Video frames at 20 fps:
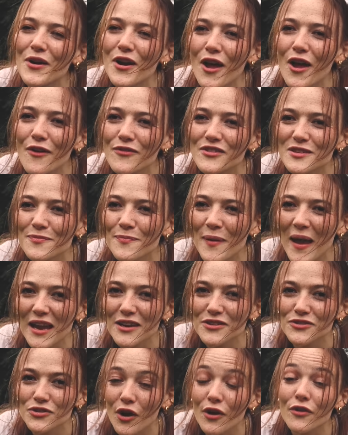on over to
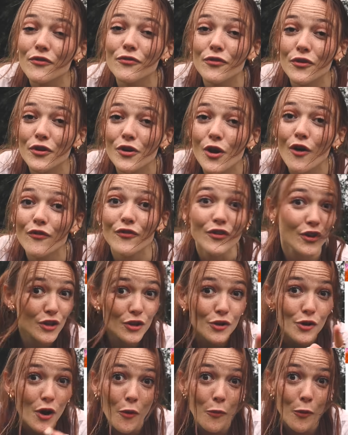Patreon for an offer
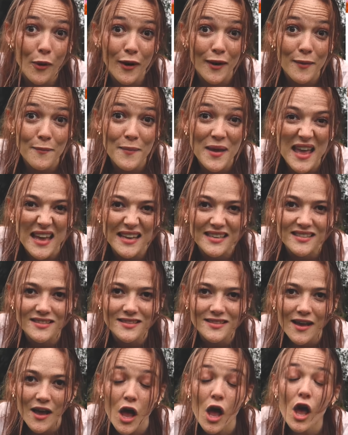you don't want to
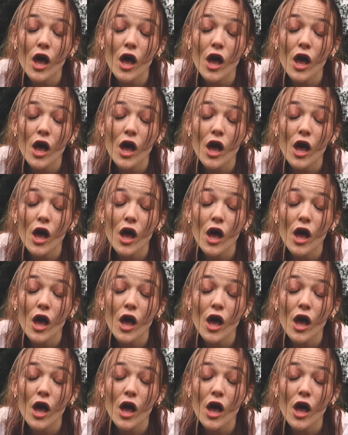miss.